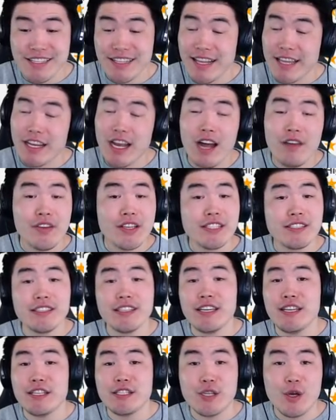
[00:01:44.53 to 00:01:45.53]
Like
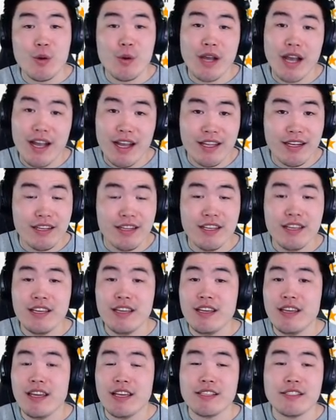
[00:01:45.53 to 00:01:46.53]
obviously, Dokkan
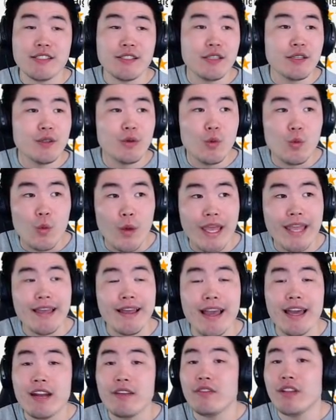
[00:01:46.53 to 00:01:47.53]
is still way
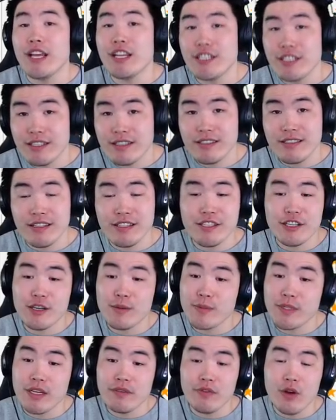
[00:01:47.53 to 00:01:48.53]
ahead of Legends in
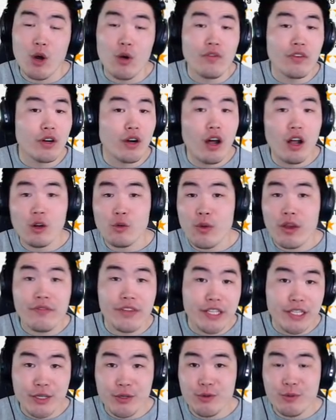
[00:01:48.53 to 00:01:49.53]
terms of overall
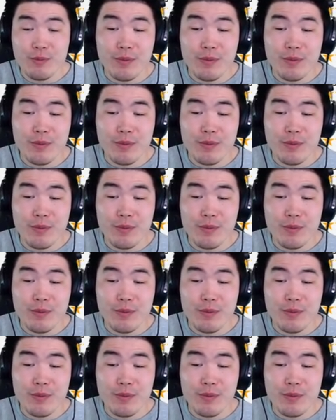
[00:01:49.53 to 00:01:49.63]
revenue,